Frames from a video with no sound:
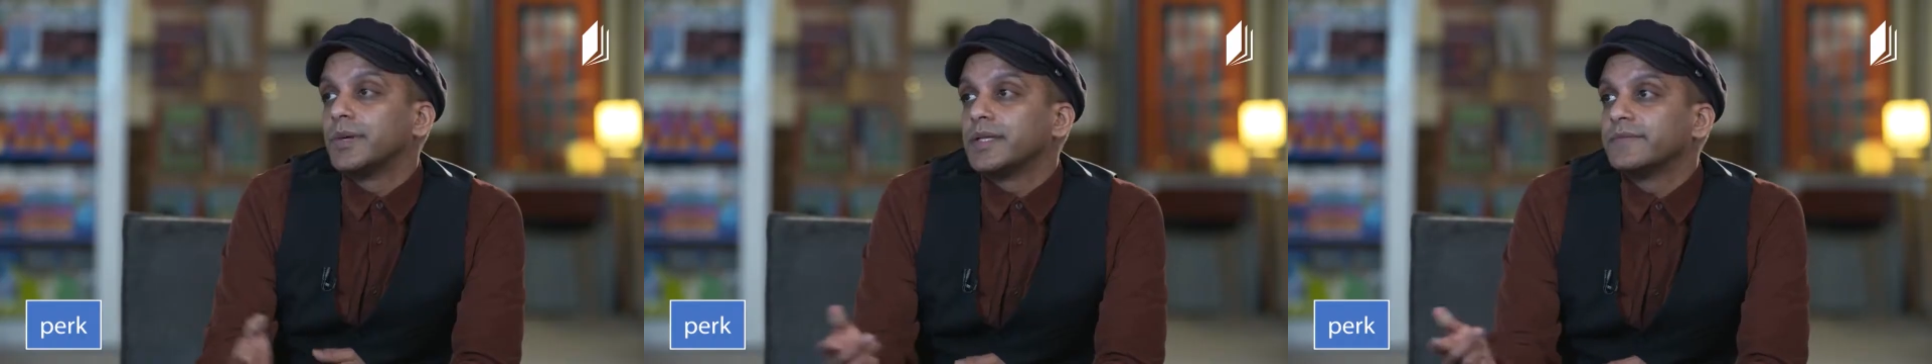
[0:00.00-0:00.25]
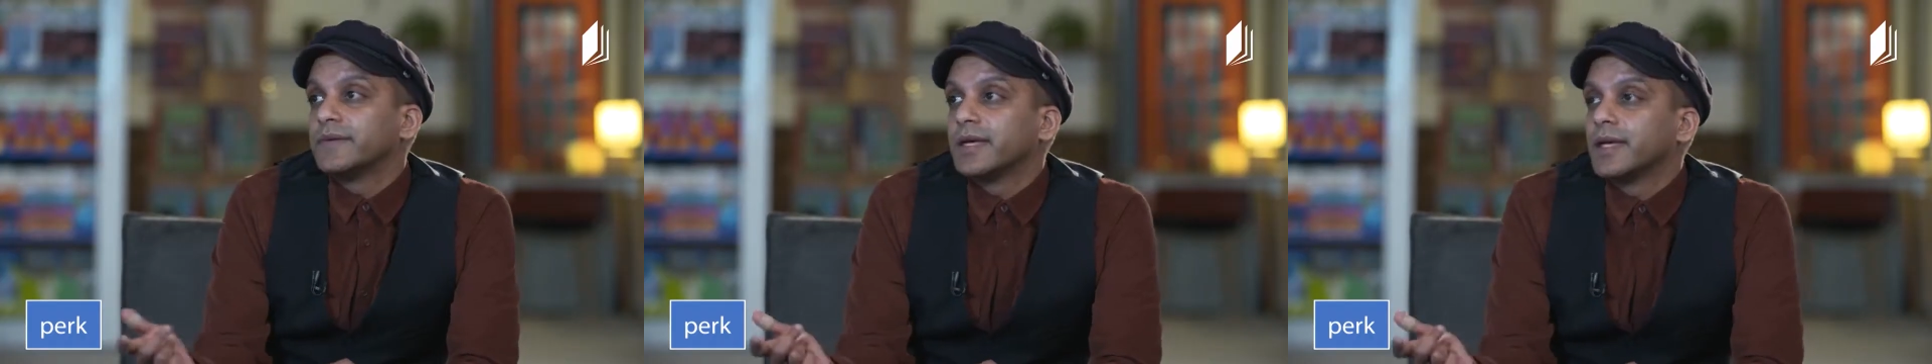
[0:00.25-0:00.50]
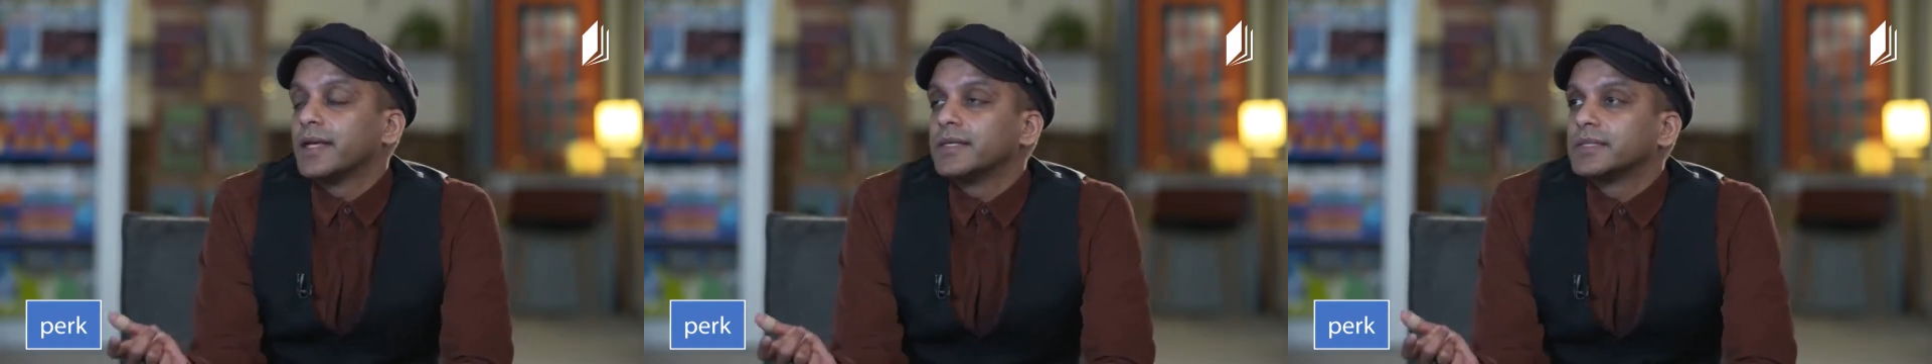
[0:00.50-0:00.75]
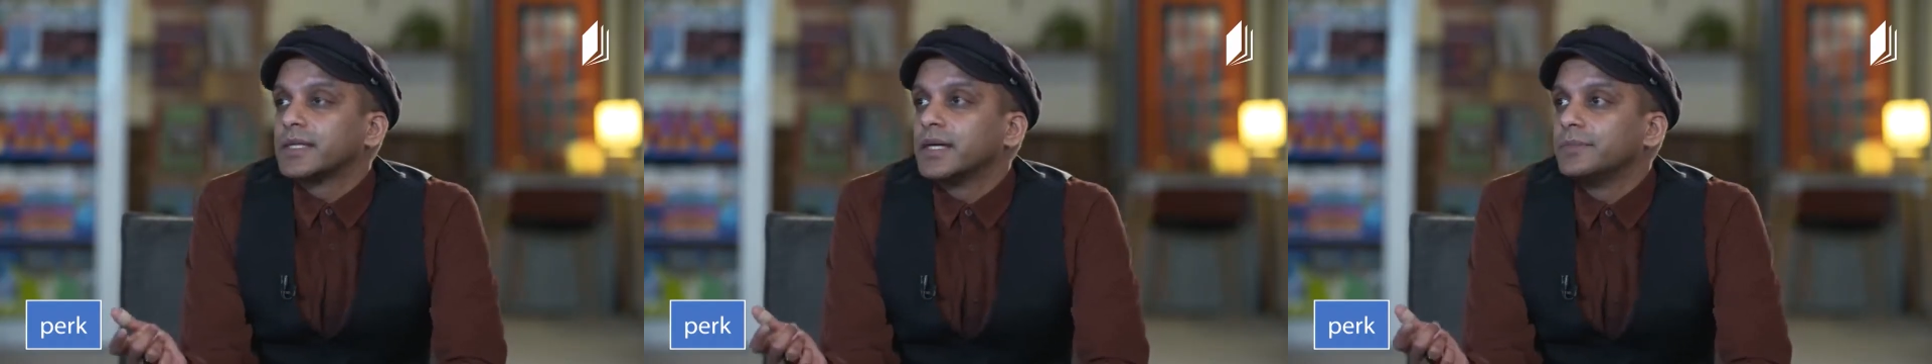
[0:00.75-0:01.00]
might even get
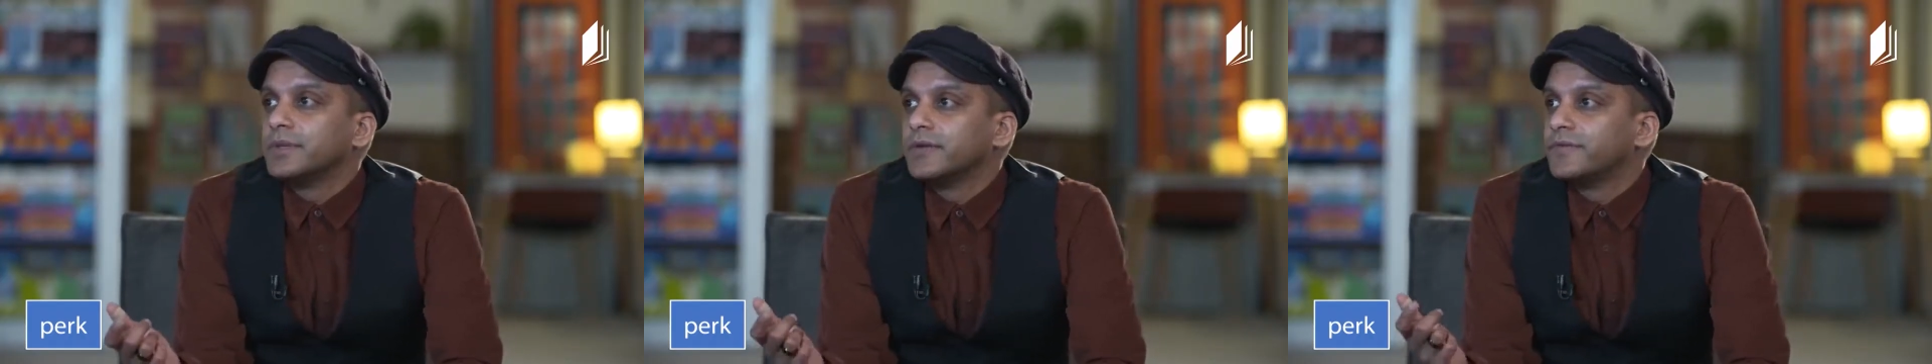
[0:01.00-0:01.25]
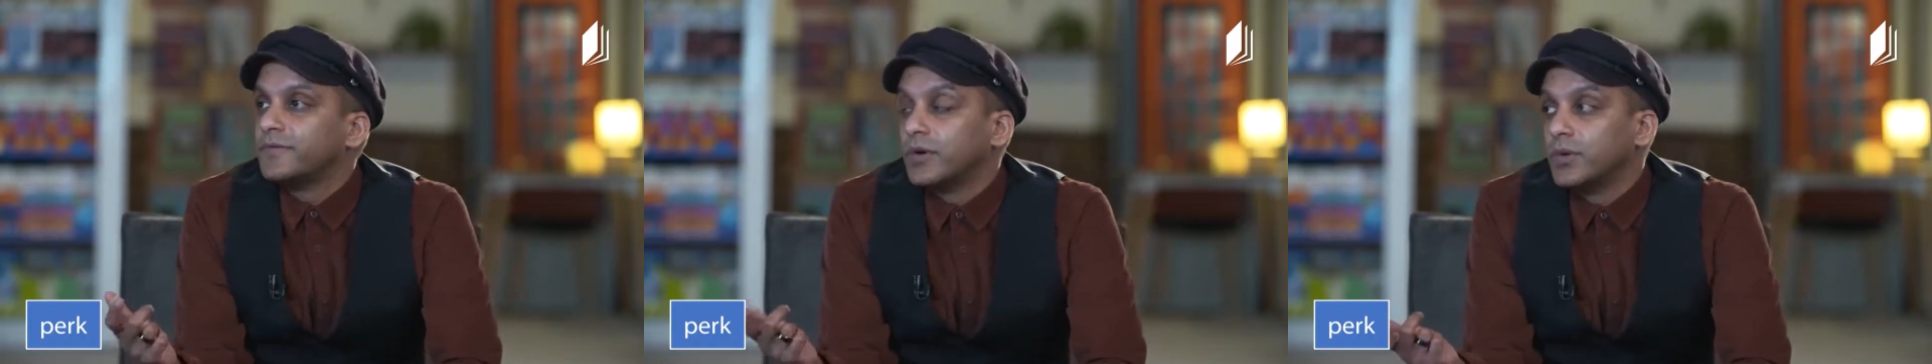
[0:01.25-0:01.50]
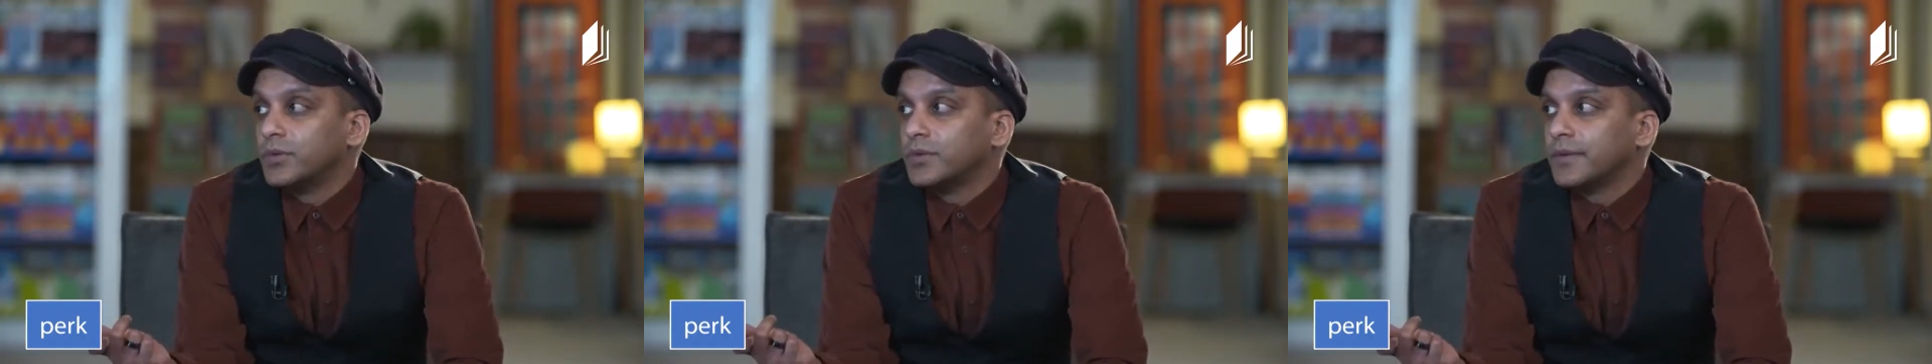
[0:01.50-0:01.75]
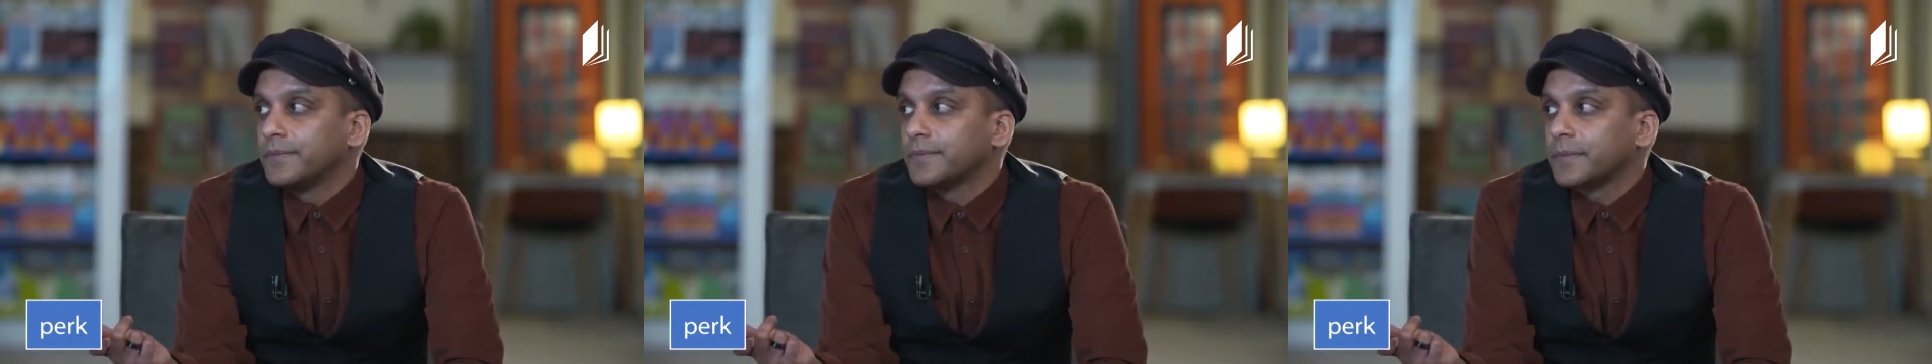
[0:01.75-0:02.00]
a company
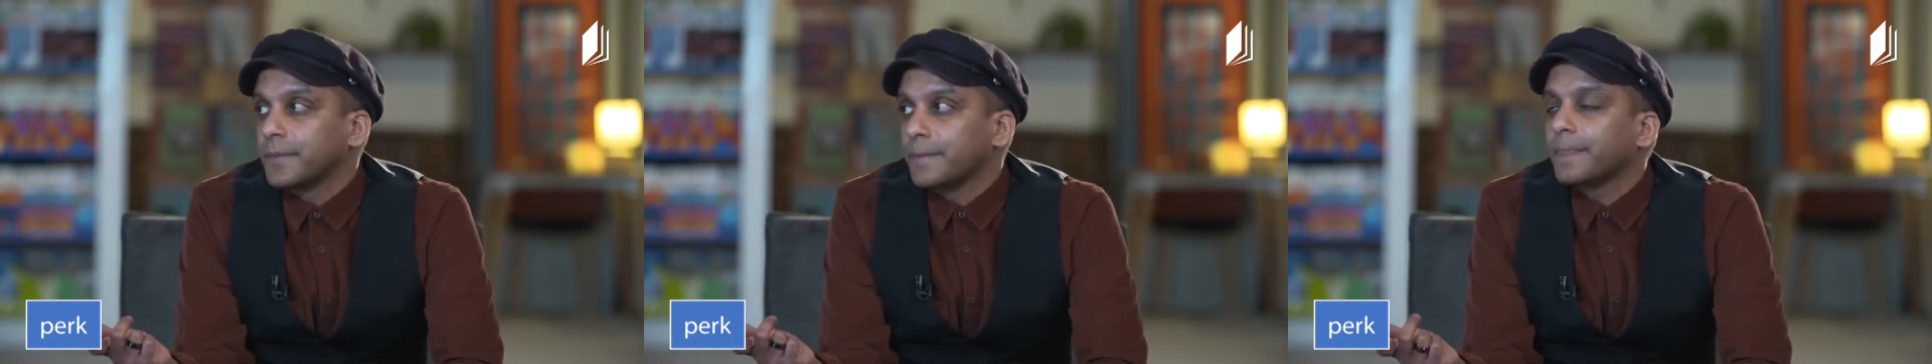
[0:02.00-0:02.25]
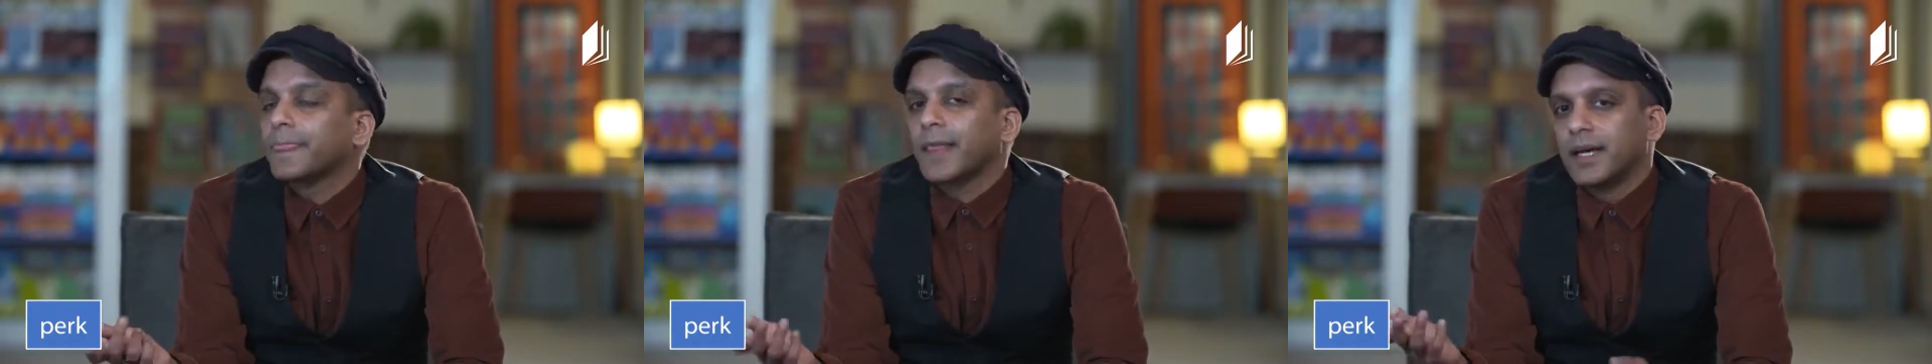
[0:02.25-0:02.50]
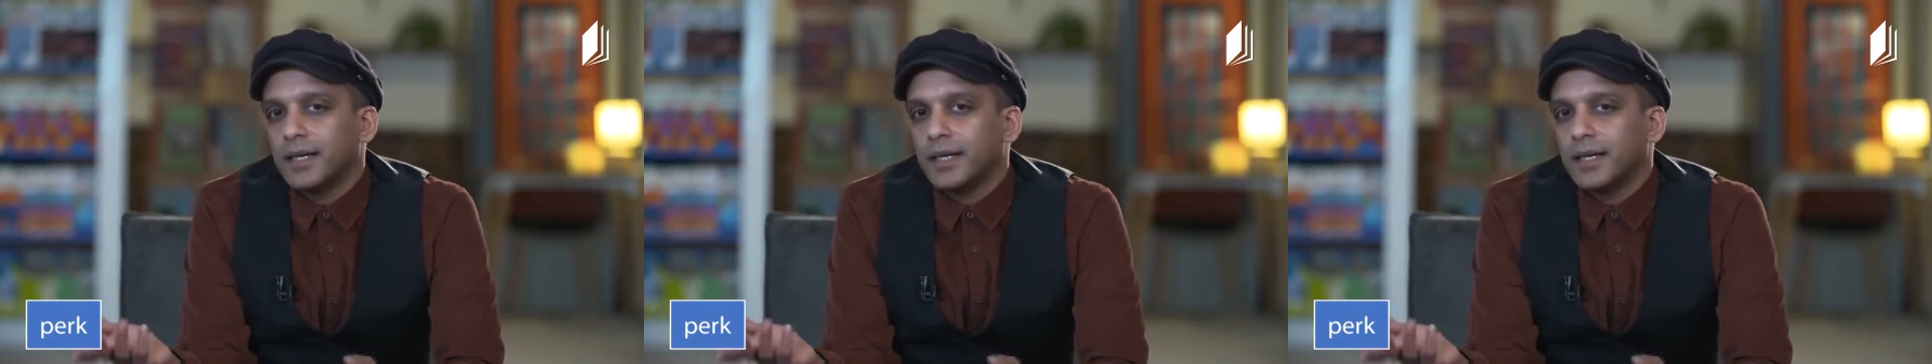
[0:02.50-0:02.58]
phone. Yeah.